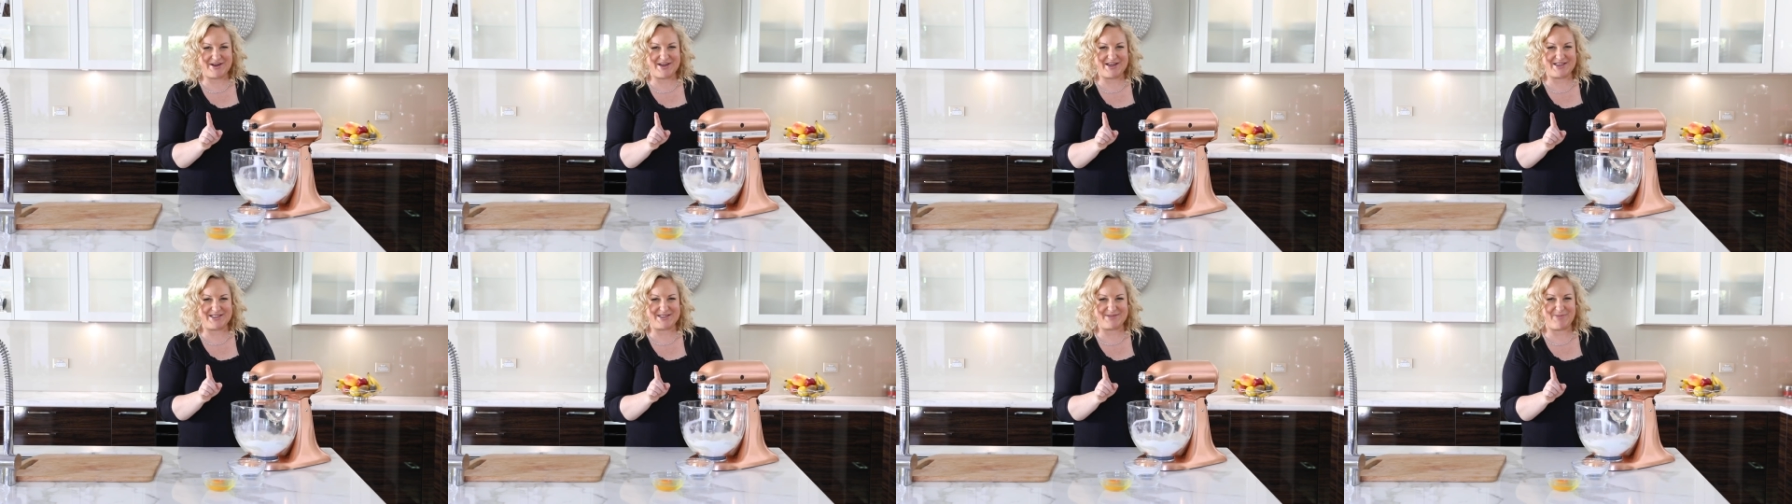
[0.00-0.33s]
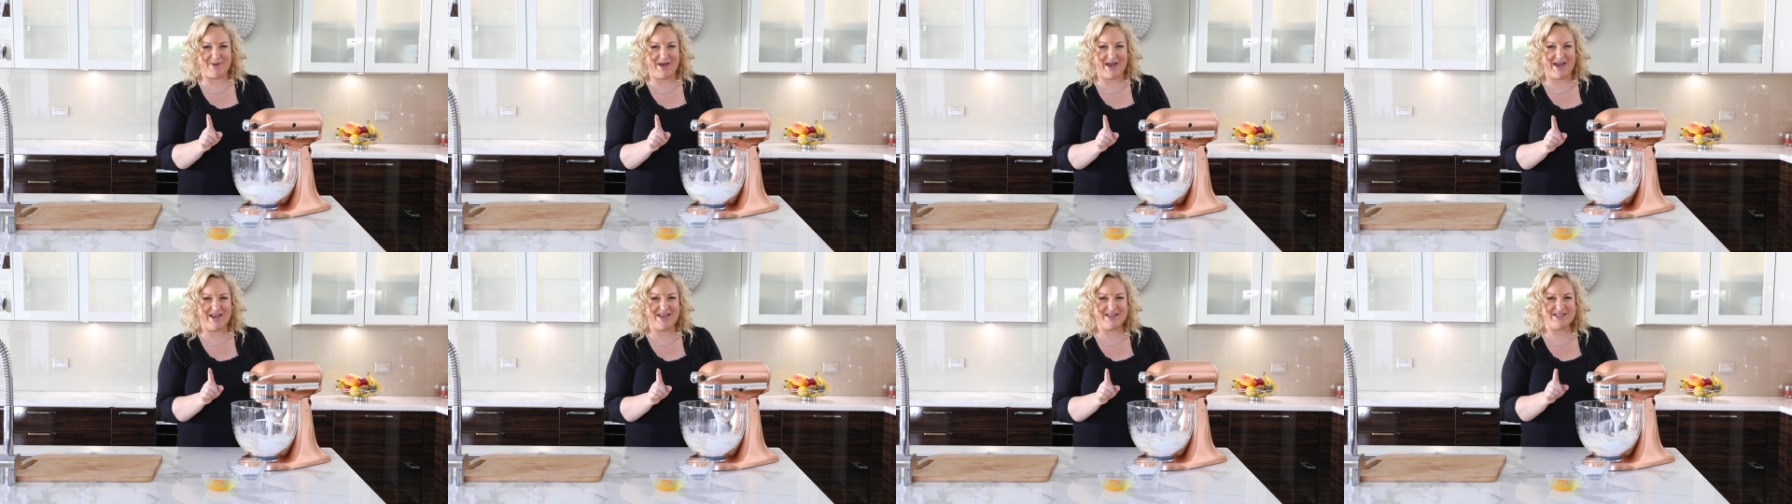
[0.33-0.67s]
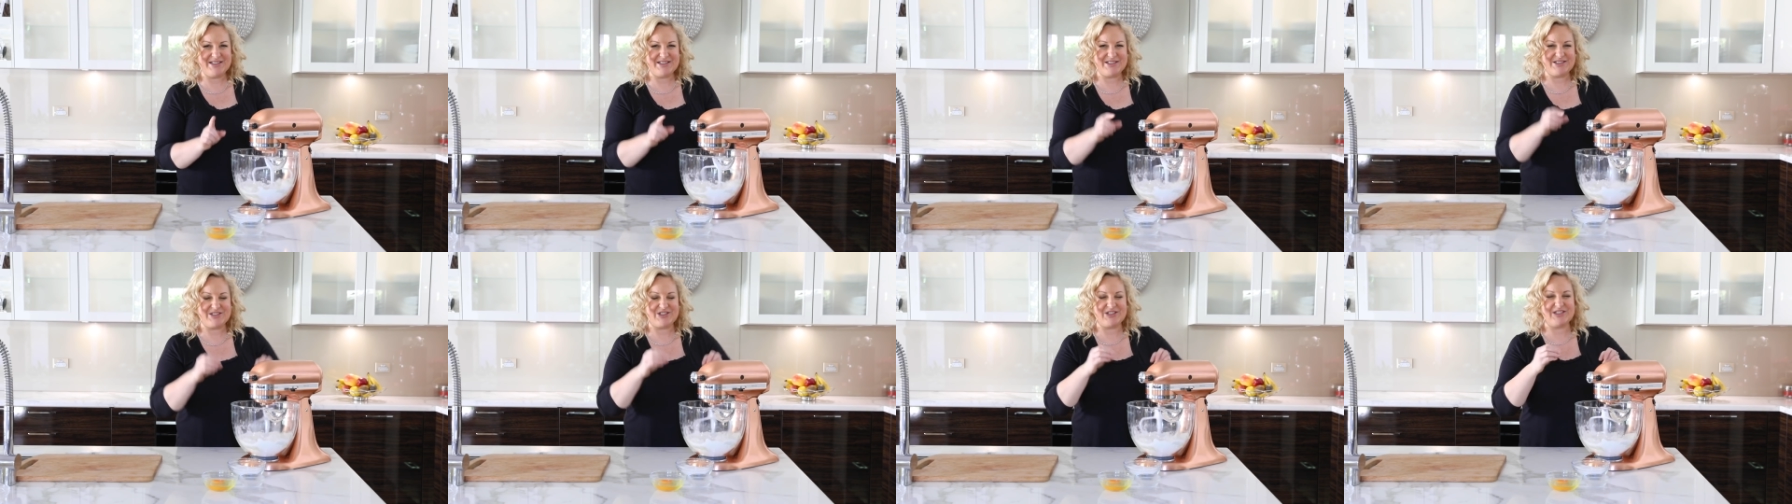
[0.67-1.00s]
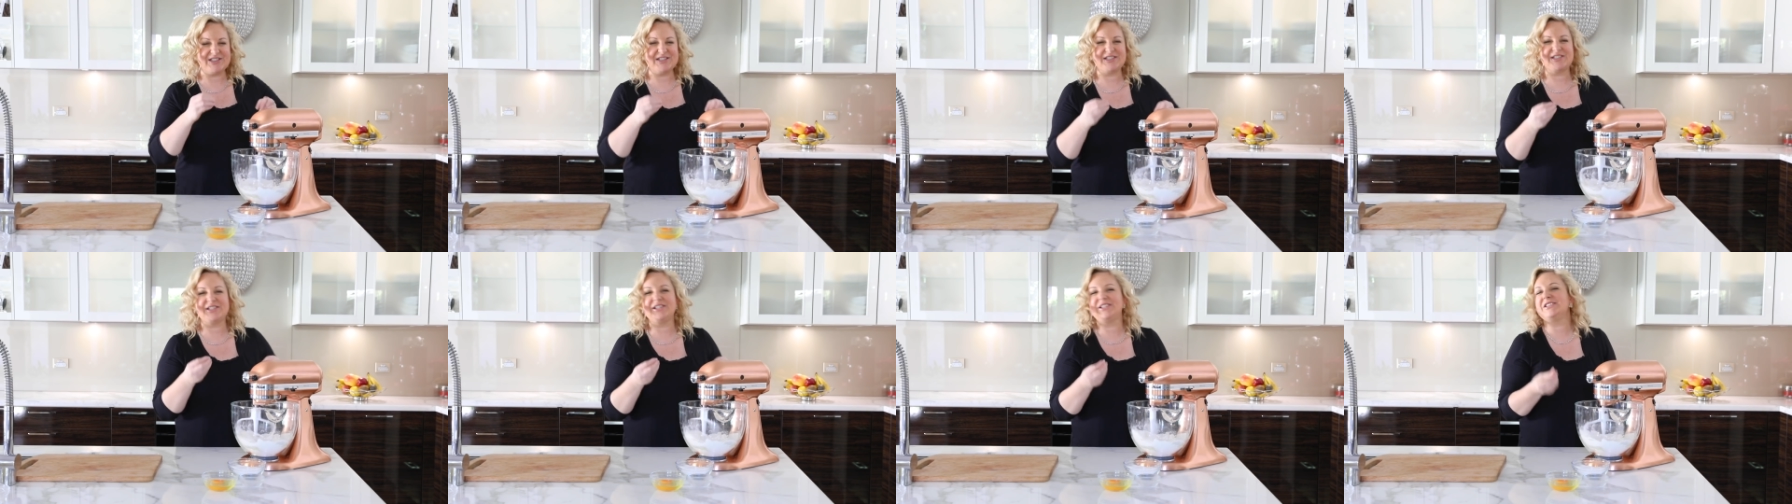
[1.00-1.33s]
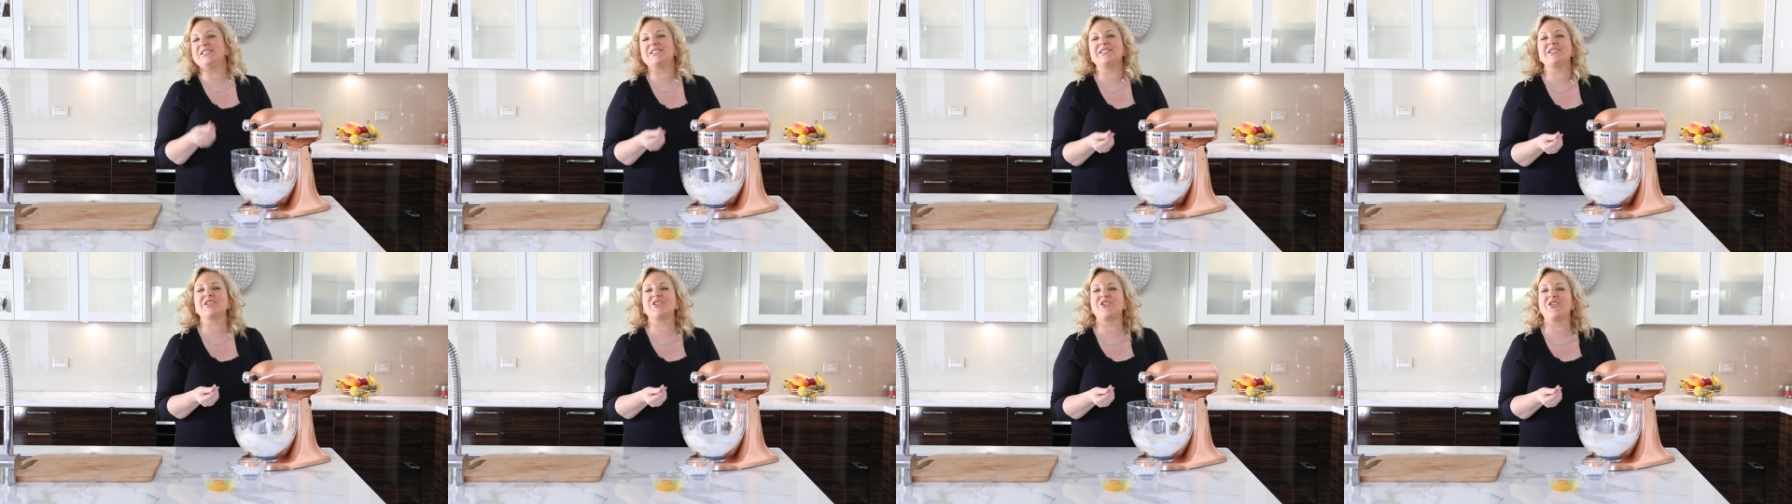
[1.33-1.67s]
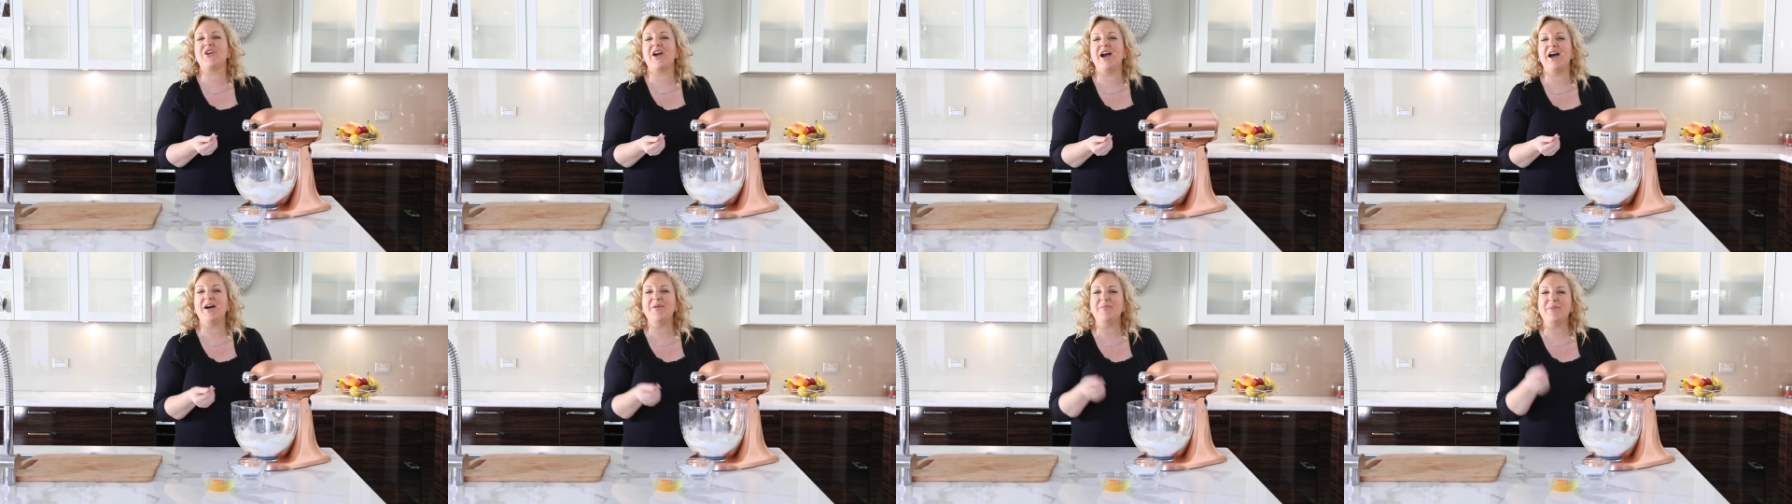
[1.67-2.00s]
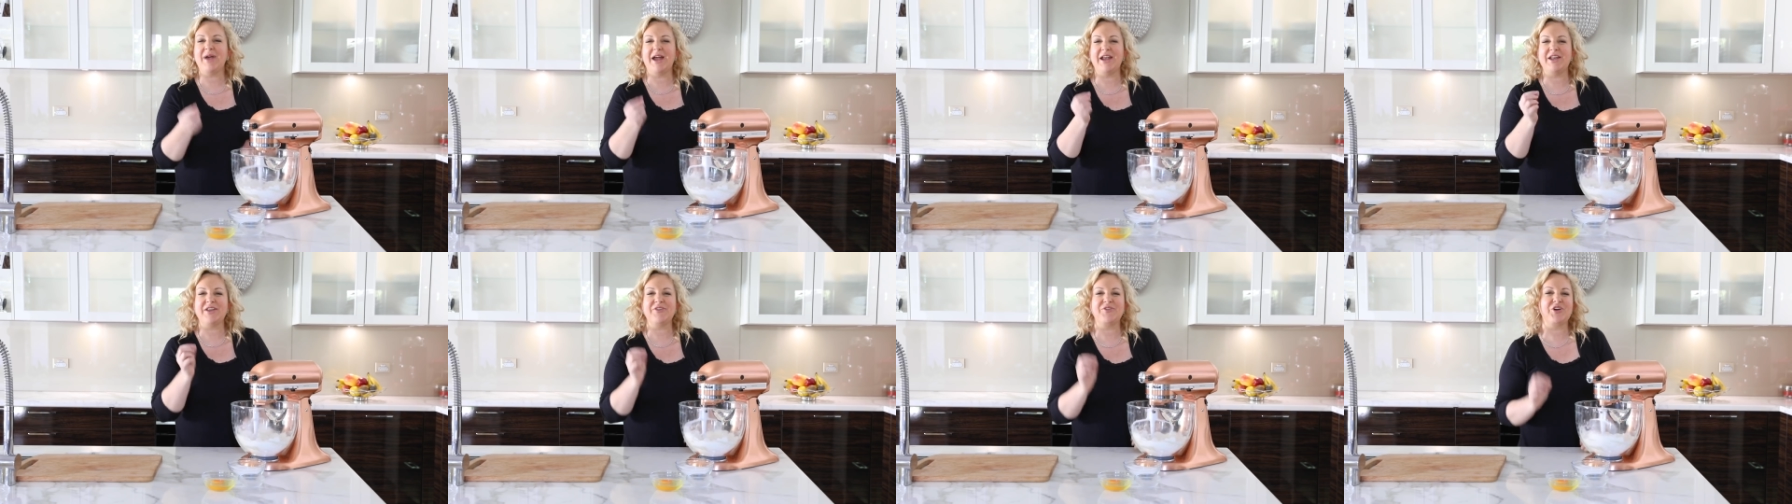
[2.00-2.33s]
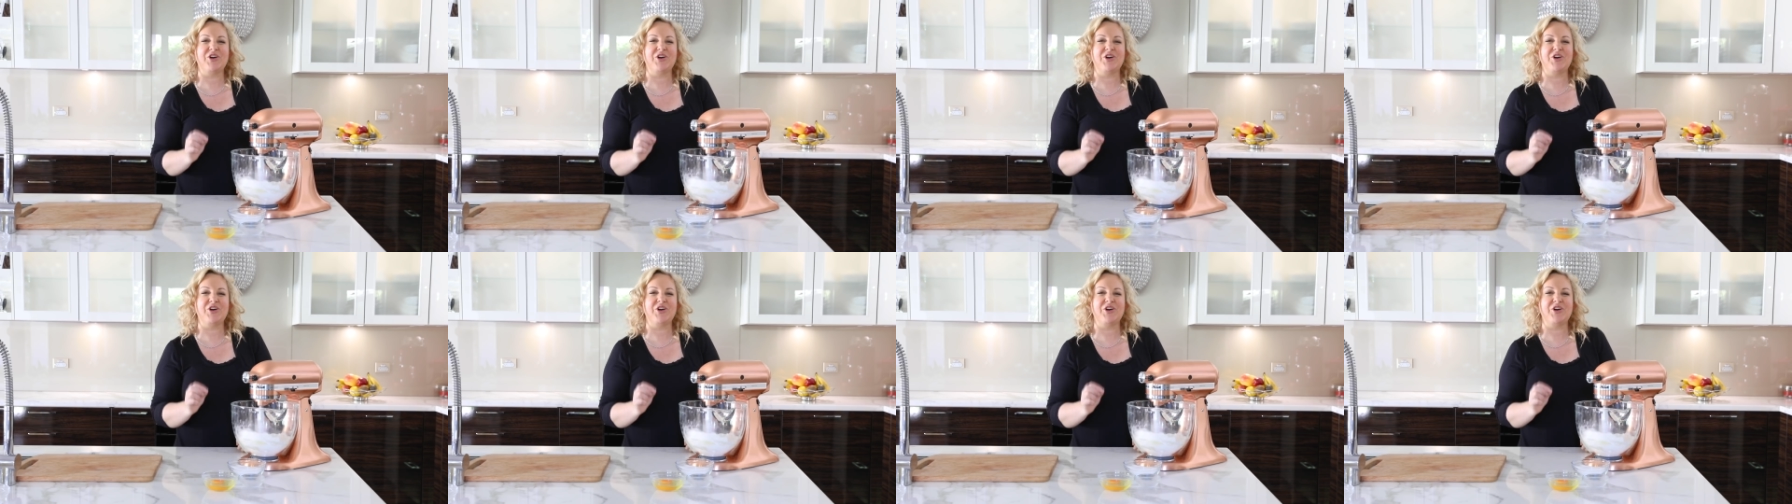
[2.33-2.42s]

as a paste, just till it's a crumb and you've